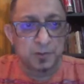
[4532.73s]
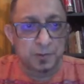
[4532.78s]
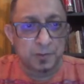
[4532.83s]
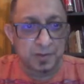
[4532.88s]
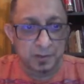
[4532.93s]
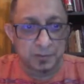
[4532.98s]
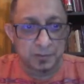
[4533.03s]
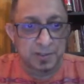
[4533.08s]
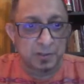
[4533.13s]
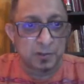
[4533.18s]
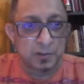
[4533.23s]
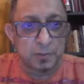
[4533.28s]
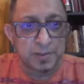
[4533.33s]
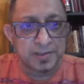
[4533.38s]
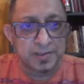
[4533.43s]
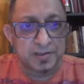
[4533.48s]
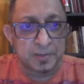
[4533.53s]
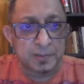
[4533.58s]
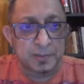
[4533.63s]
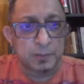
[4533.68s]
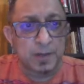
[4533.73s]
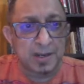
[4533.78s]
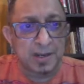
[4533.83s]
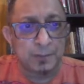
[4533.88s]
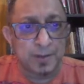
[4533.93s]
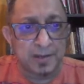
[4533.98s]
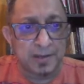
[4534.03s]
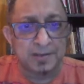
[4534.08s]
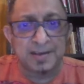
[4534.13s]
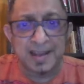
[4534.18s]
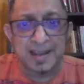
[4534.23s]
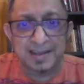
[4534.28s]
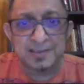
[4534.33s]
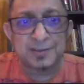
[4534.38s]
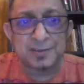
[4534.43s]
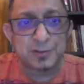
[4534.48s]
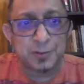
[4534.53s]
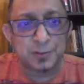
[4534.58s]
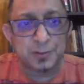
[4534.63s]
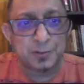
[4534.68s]
to using Roman script while we
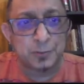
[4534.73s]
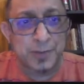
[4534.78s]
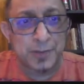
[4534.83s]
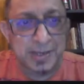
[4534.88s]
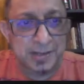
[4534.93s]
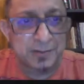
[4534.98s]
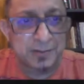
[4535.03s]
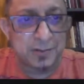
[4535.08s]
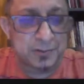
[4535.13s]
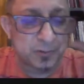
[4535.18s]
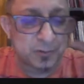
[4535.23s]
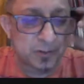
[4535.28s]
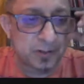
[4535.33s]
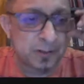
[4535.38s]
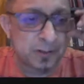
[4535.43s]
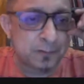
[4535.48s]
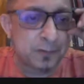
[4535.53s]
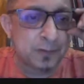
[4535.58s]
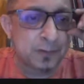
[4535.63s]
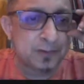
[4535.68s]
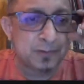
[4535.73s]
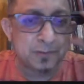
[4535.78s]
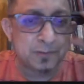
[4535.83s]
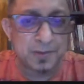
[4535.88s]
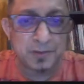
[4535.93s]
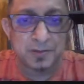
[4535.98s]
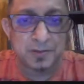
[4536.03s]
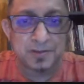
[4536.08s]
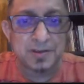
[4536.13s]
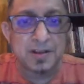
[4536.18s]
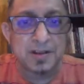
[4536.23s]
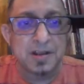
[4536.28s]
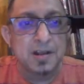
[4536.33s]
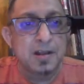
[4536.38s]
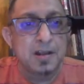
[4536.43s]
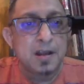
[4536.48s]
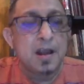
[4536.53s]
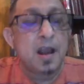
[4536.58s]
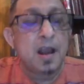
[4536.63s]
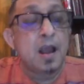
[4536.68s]
text or tweet or so on and forth. Because
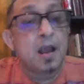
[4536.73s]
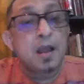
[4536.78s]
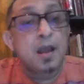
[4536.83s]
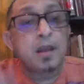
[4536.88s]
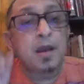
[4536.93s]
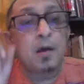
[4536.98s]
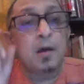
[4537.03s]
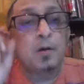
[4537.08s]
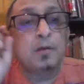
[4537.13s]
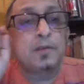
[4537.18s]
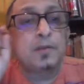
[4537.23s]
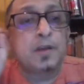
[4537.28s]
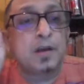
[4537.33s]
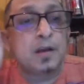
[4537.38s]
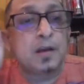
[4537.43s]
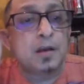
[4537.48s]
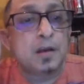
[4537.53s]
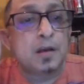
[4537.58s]
now